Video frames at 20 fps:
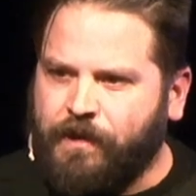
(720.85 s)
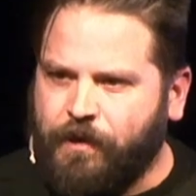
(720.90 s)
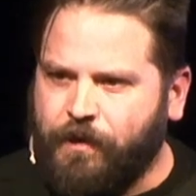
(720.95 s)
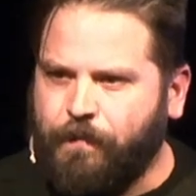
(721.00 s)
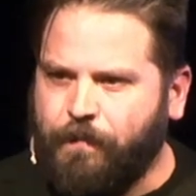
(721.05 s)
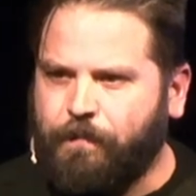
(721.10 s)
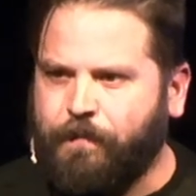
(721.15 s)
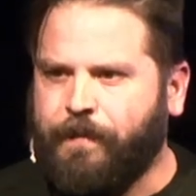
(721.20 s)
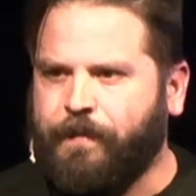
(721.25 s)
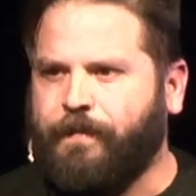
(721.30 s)
the
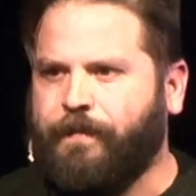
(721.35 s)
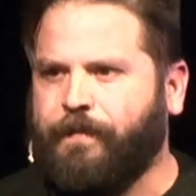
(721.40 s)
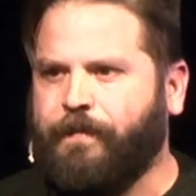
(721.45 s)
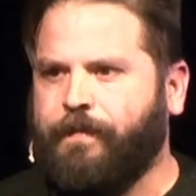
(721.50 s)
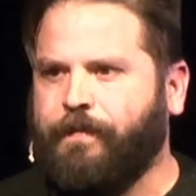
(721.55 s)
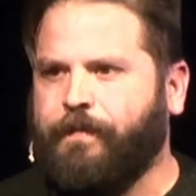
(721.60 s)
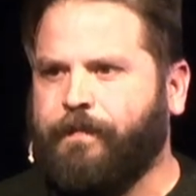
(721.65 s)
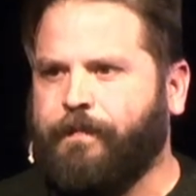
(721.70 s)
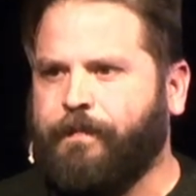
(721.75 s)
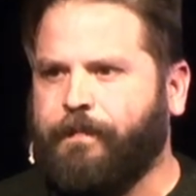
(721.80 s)
hope
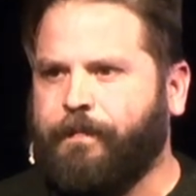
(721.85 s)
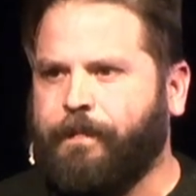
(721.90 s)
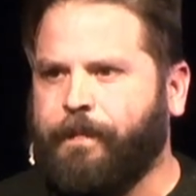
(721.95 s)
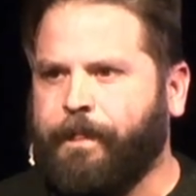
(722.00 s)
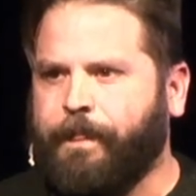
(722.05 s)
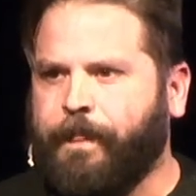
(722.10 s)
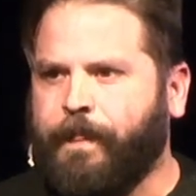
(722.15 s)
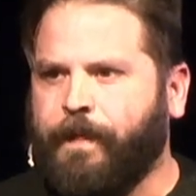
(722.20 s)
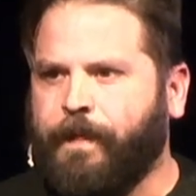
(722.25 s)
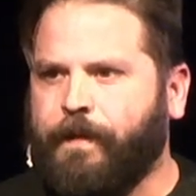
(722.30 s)

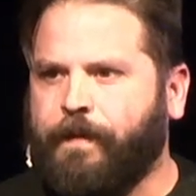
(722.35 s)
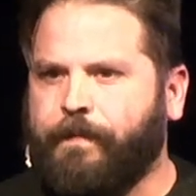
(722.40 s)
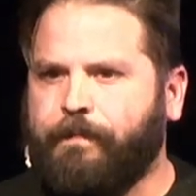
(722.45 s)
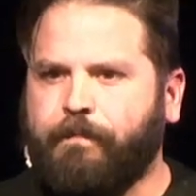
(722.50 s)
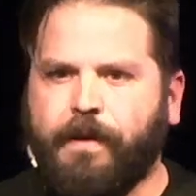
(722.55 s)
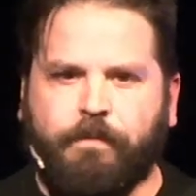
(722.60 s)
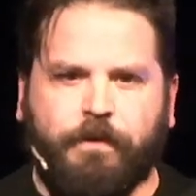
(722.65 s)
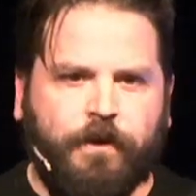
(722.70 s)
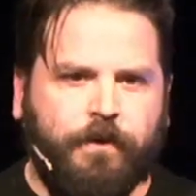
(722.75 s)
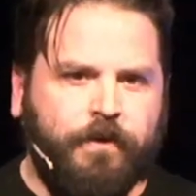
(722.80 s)

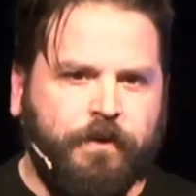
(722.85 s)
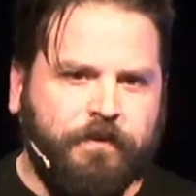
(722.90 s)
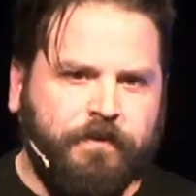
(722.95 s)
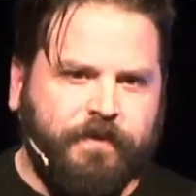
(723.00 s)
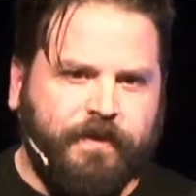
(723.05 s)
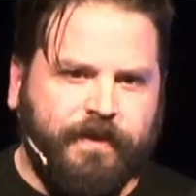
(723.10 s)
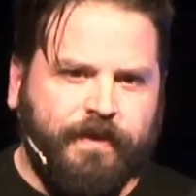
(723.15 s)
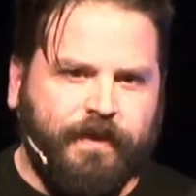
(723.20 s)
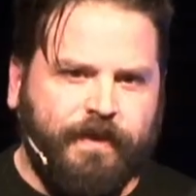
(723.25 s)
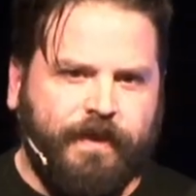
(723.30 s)
Maybe you
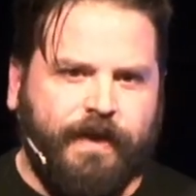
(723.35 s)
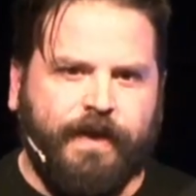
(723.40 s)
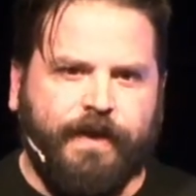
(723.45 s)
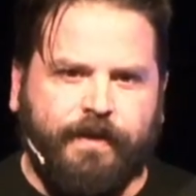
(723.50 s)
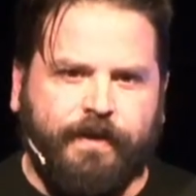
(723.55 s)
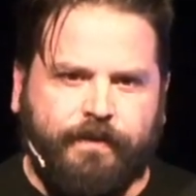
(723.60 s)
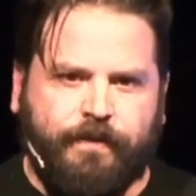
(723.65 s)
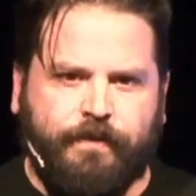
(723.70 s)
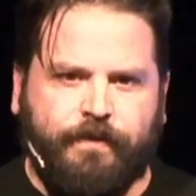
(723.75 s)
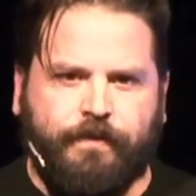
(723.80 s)
don't see the
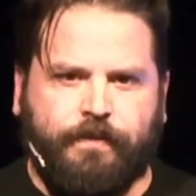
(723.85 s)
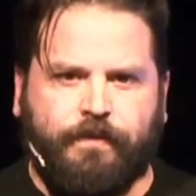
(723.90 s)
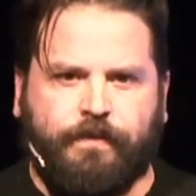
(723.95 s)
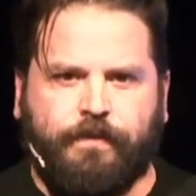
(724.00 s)
light.